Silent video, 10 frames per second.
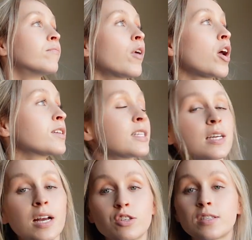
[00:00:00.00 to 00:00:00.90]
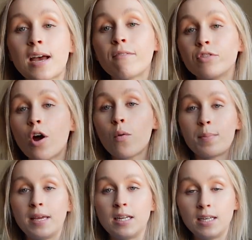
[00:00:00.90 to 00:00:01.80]
honestly, I just have no
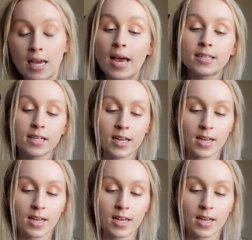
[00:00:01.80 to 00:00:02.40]
opinion yet.